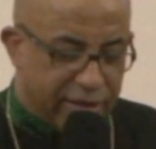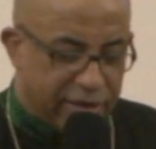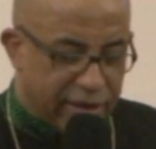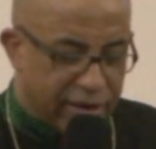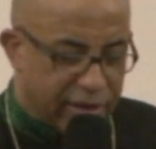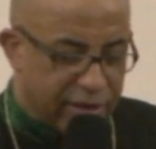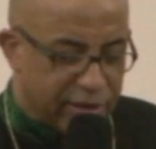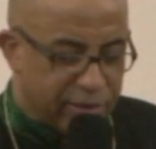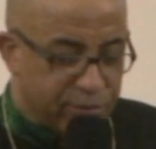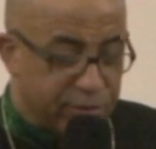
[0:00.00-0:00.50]

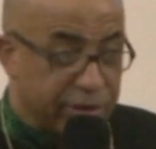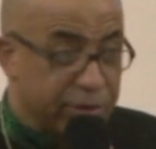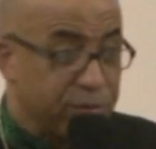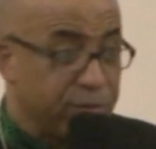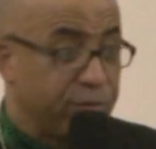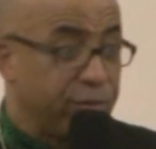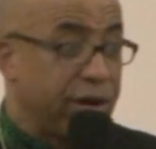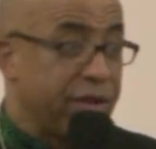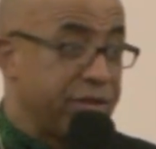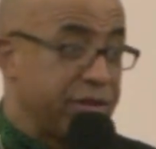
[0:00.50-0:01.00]
Uh,
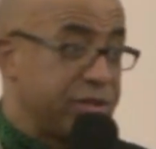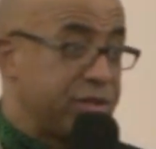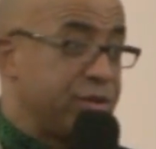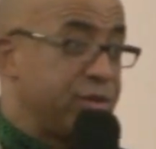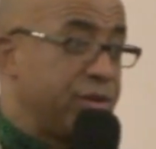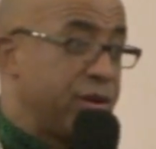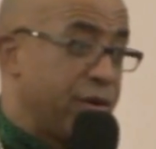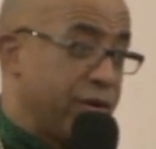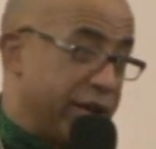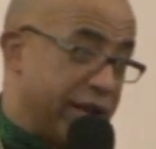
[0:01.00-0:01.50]
but brothers,
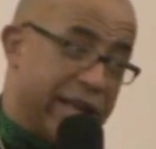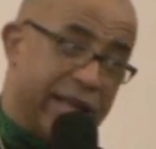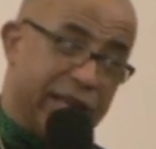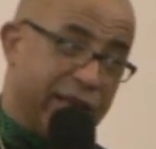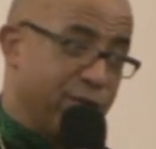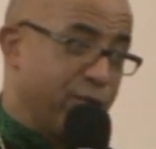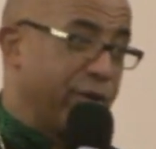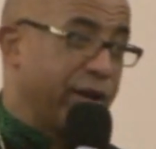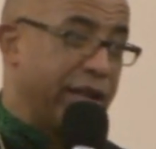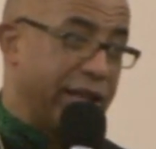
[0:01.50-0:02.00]
you know, it,
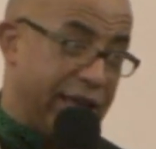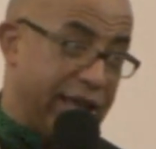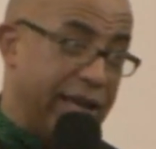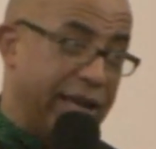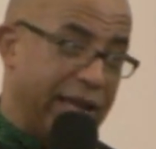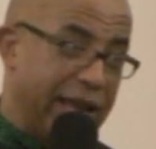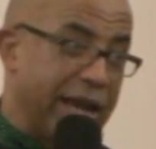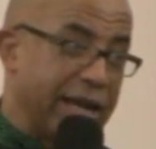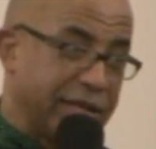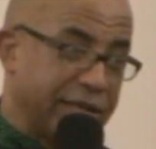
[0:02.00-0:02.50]
it really
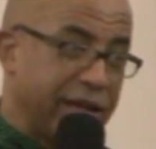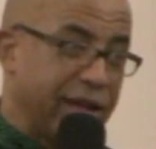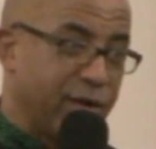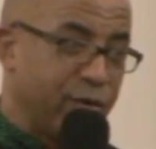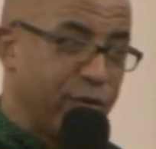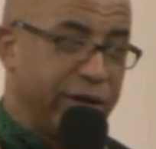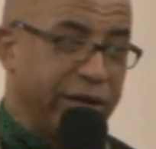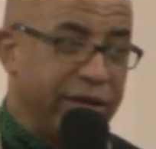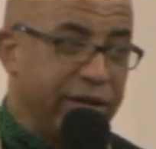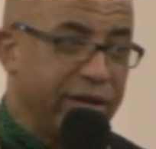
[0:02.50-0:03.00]
ain't like
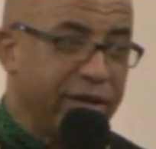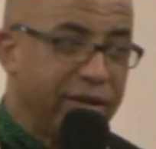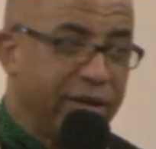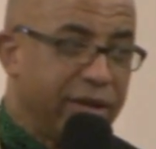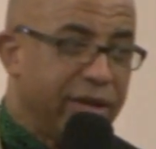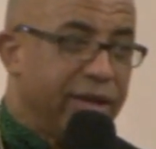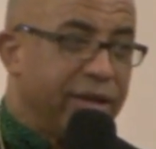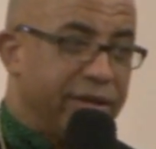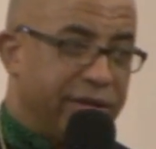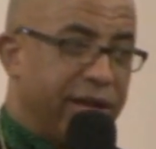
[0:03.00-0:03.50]
that. We,
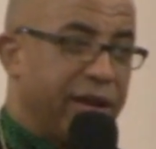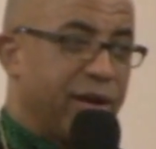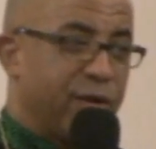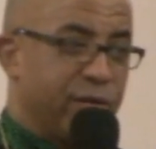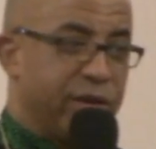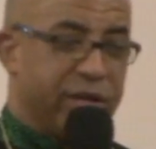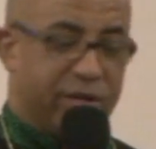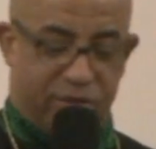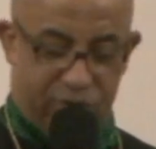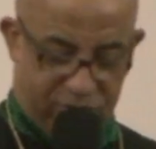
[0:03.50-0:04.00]
yeah,
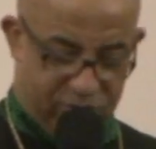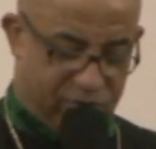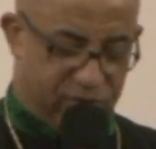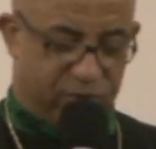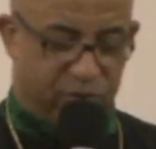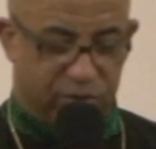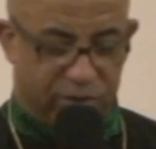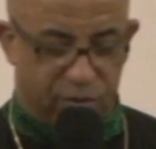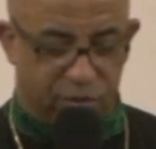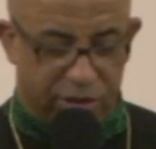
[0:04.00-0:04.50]
we,
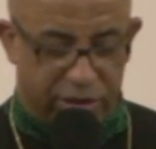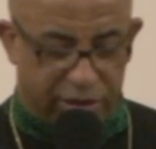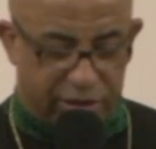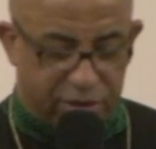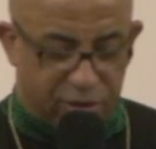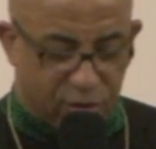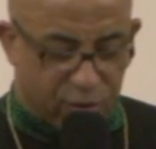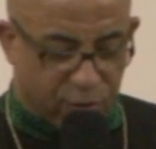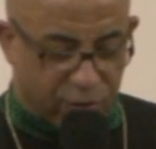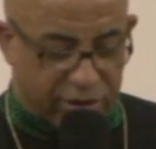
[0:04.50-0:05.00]
we really
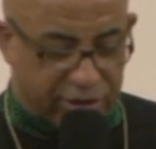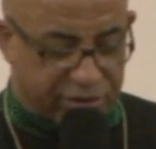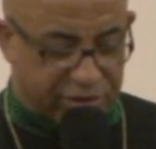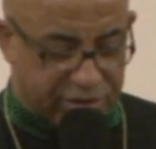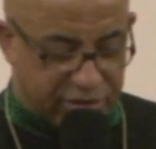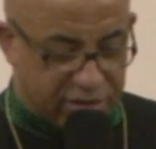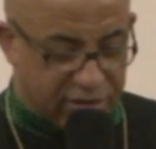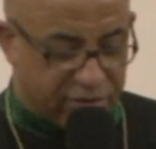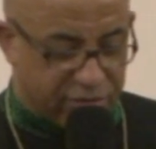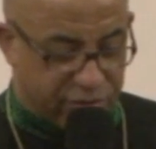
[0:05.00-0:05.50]
don't run
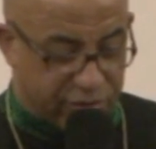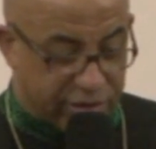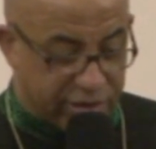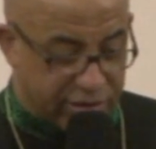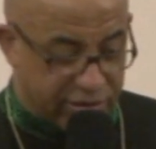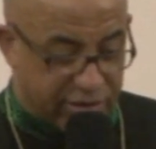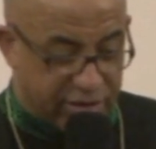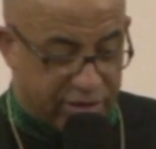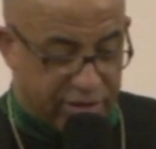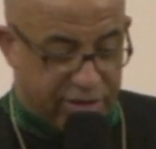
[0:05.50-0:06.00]
stuff.
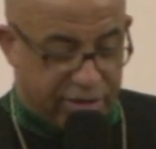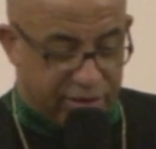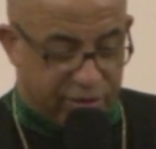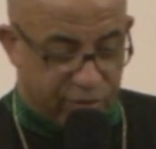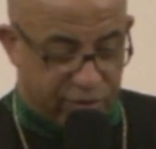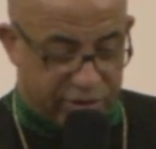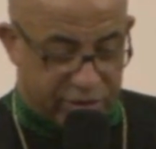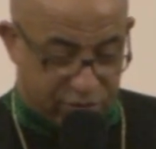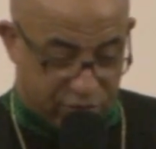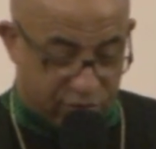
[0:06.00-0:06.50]
We,
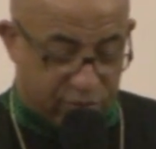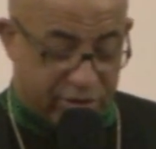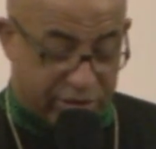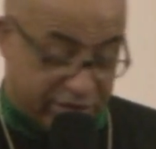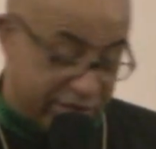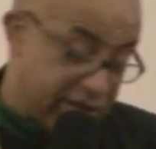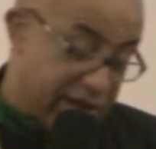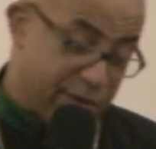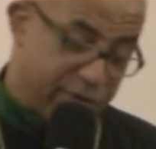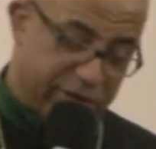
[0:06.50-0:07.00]
we, tr- we
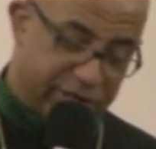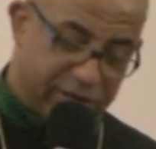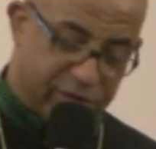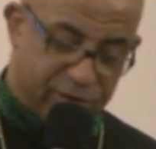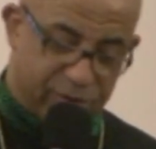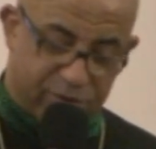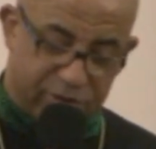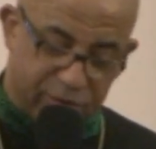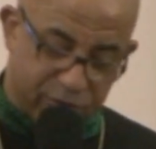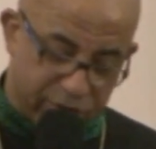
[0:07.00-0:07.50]
say we
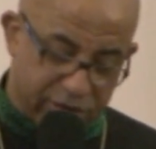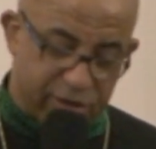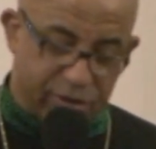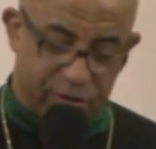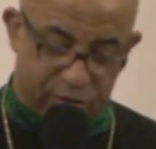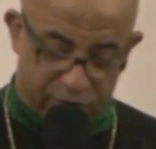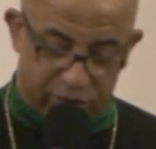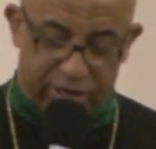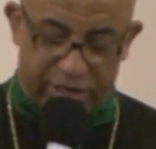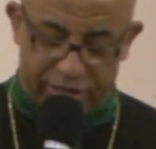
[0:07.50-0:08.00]
do, but
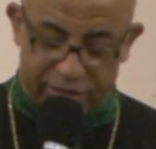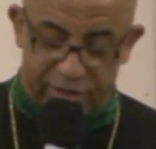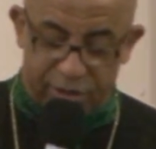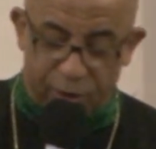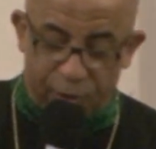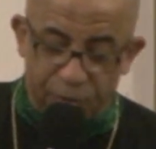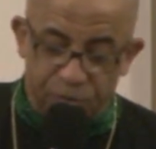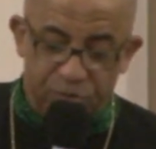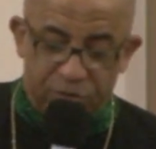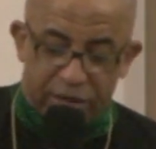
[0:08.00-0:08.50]
we really
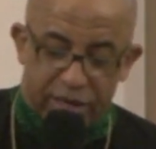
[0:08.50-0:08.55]
don't.